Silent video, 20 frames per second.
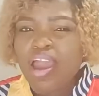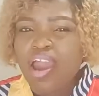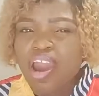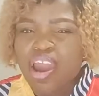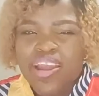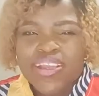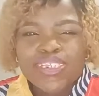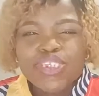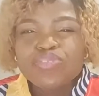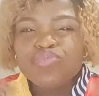
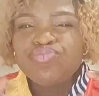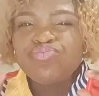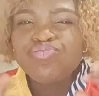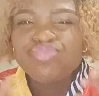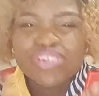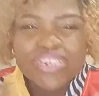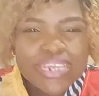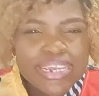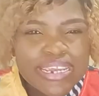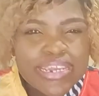aren't
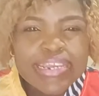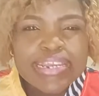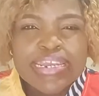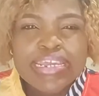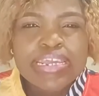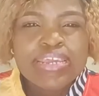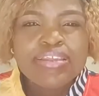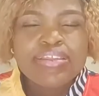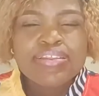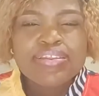
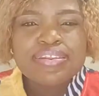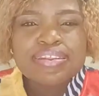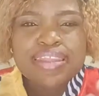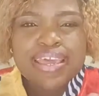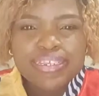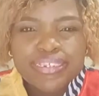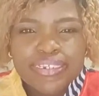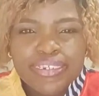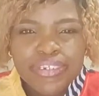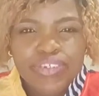really
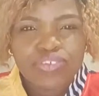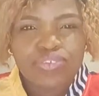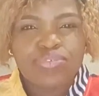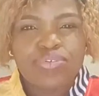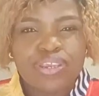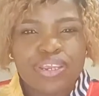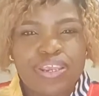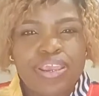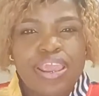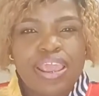
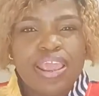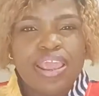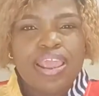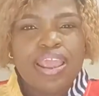necessary,